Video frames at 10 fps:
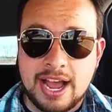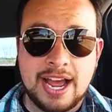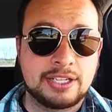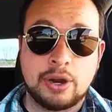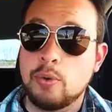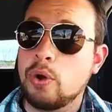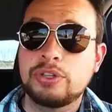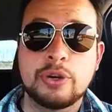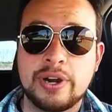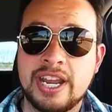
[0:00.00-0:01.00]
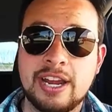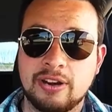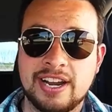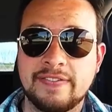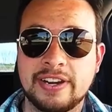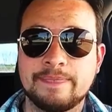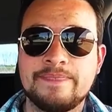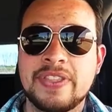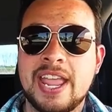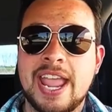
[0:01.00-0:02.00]
So I won't do it here even.
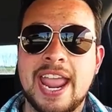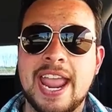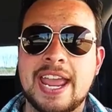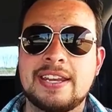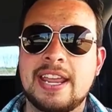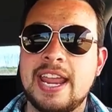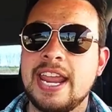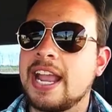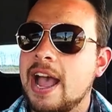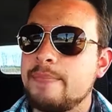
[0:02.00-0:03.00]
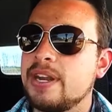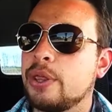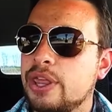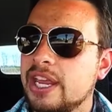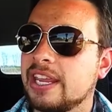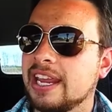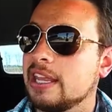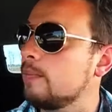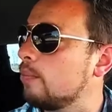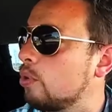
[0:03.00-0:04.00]
And it got me to thinking. And the
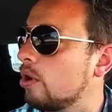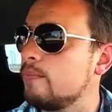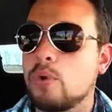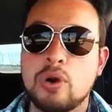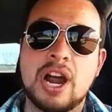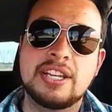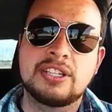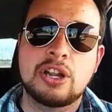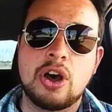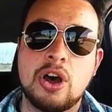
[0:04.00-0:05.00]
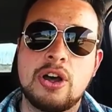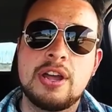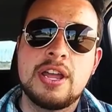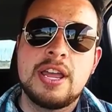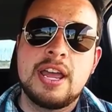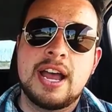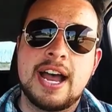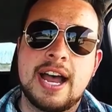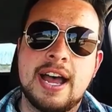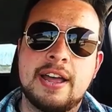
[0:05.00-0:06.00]
more and more I saw
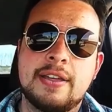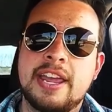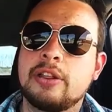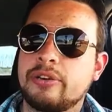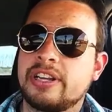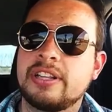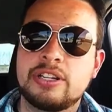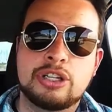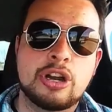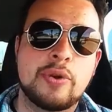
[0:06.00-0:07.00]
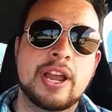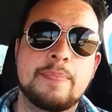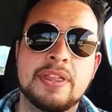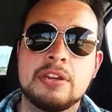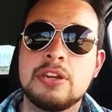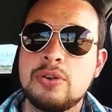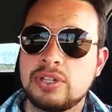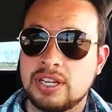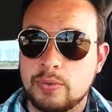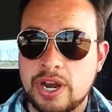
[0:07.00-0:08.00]
Hillary Clinton showing up in the news
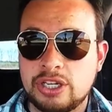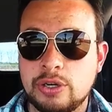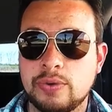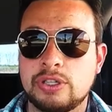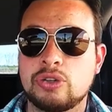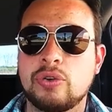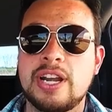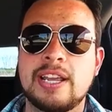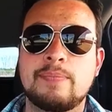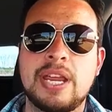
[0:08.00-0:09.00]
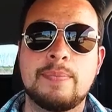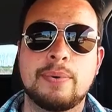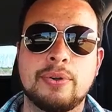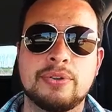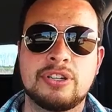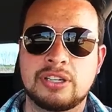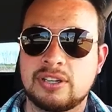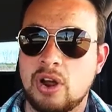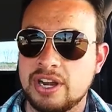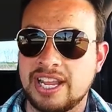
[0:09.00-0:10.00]
and the way she was treating people just
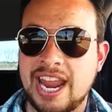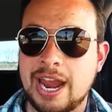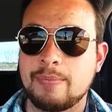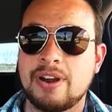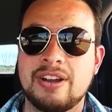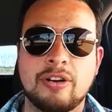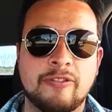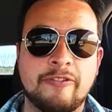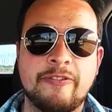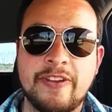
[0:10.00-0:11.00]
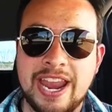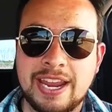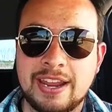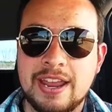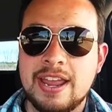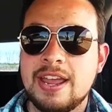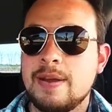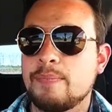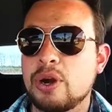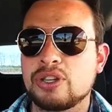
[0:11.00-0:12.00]
on camera and her fake
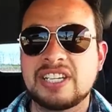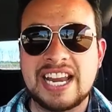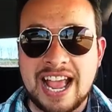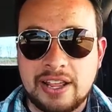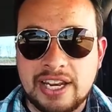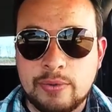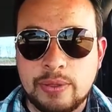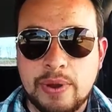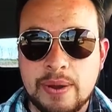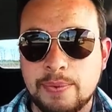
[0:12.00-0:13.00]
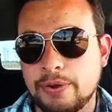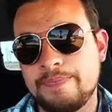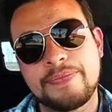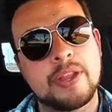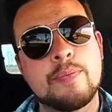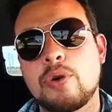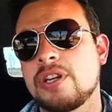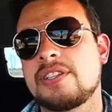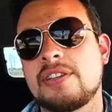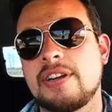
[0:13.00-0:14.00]
personality with people, the more it
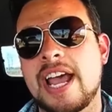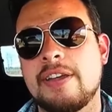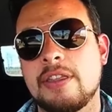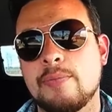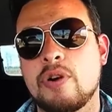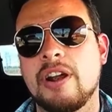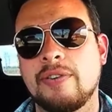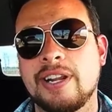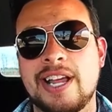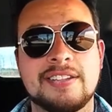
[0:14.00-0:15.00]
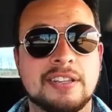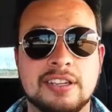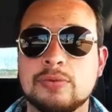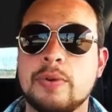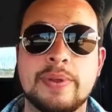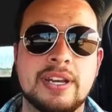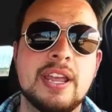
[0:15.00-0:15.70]
stood out and the more I realized that this woman